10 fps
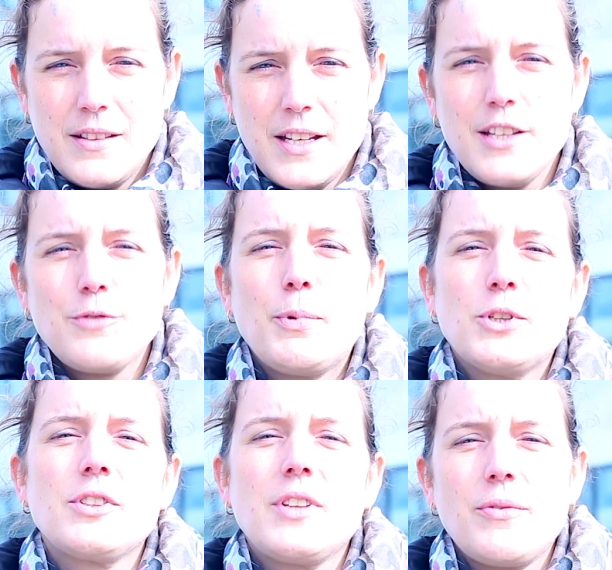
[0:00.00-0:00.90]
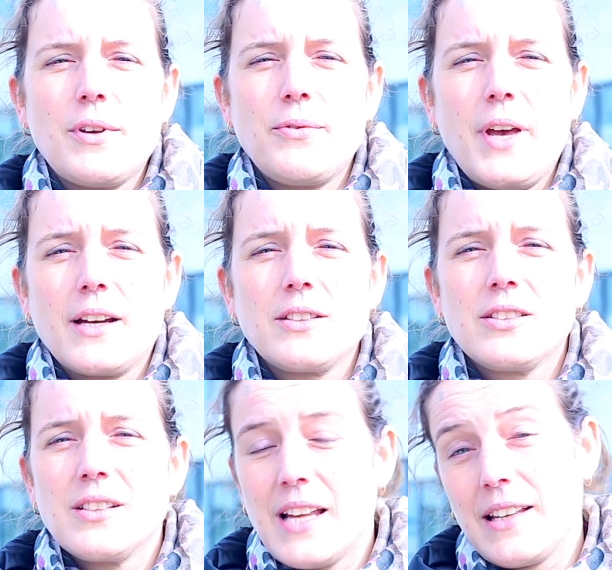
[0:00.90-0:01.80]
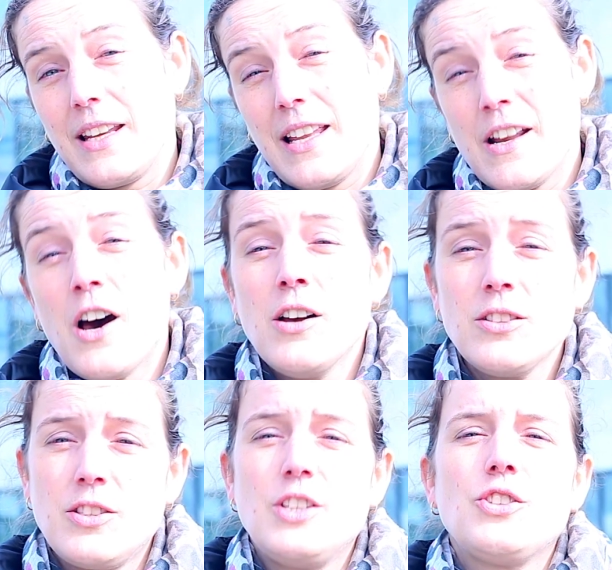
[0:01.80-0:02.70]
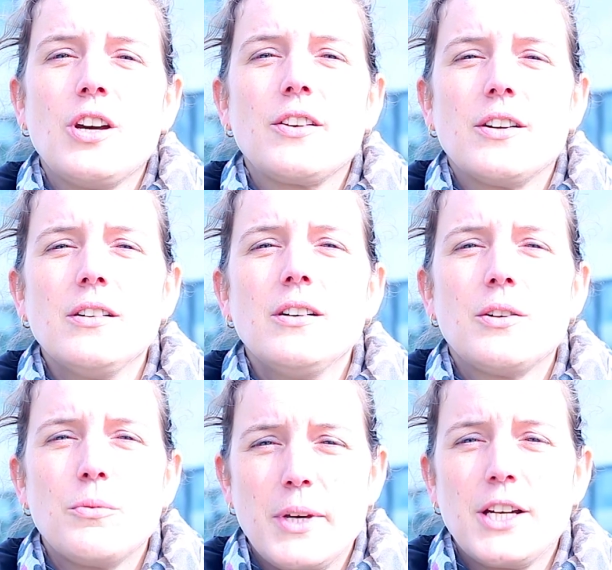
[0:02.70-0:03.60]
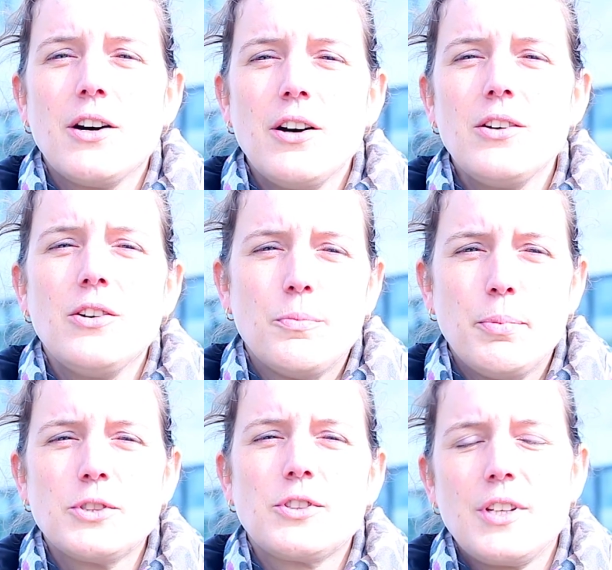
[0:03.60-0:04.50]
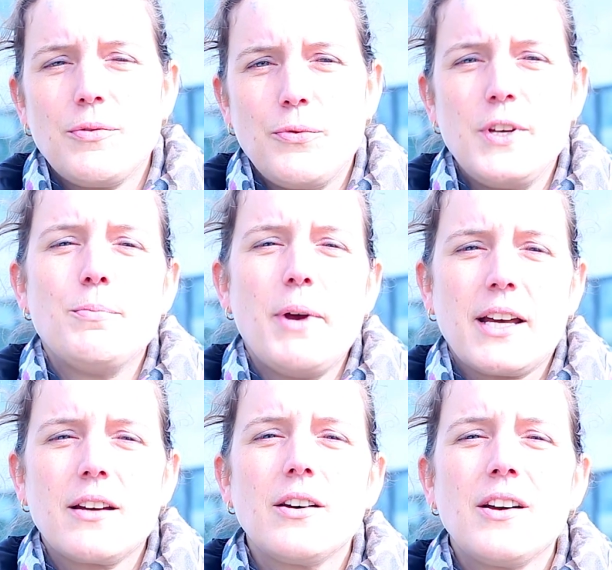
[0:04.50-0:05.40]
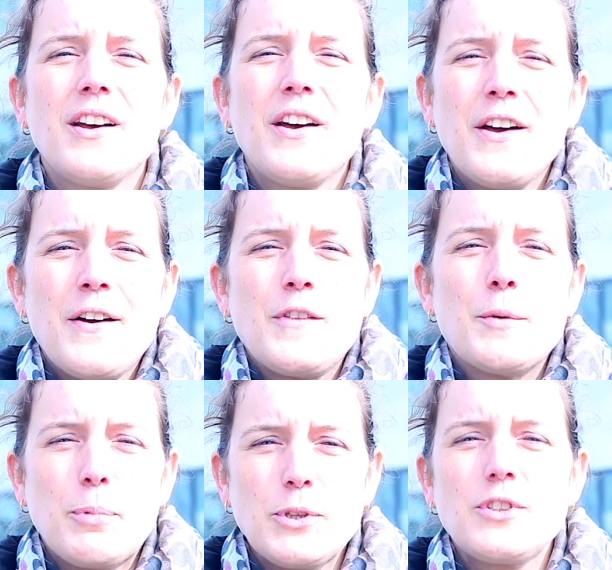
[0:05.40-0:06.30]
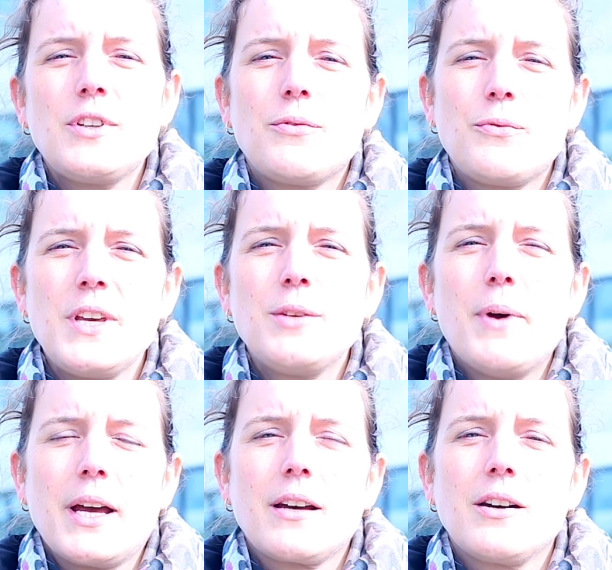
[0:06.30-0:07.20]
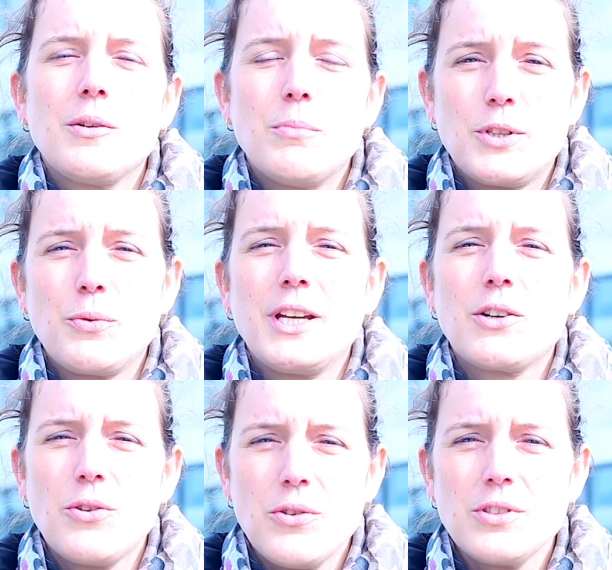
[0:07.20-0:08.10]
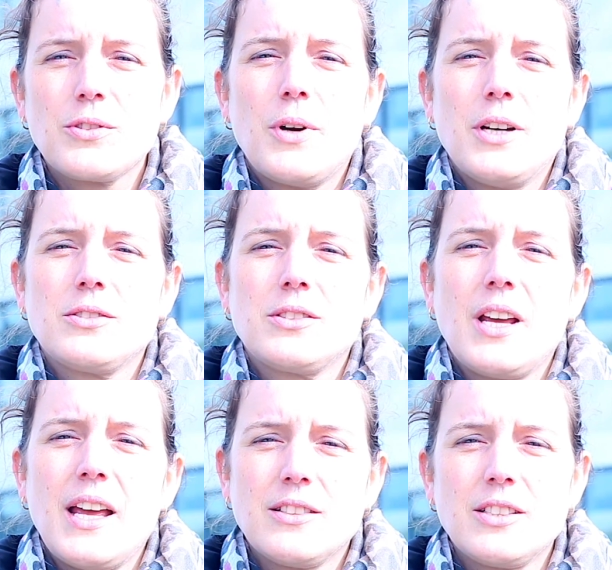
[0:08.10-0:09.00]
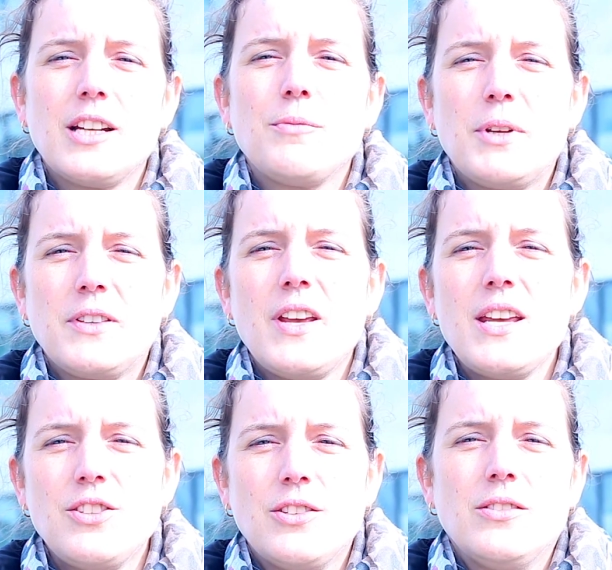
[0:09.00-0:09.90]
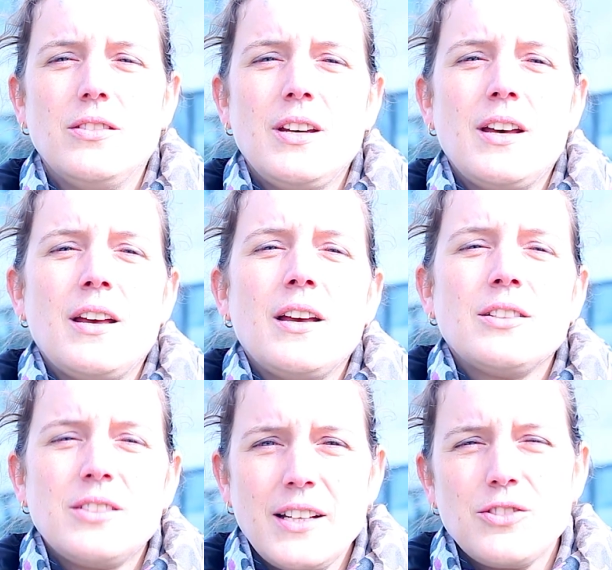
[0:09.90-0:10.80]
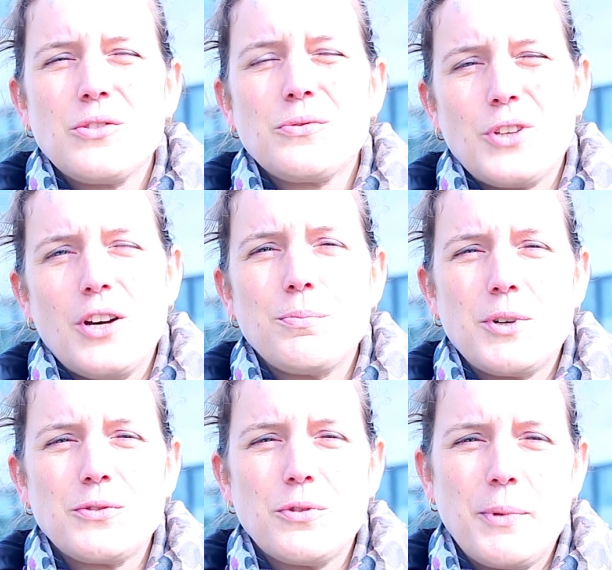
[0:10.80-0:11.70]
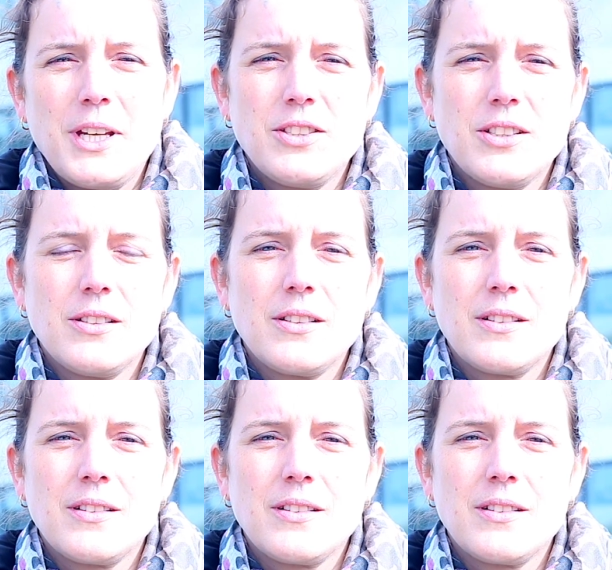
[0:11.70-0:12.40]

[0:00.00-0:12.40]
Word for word: These positive effects that enhance each other we call a positive feedback. The positive feedback between cordgrass and sedimentation sets off salt marsh formation.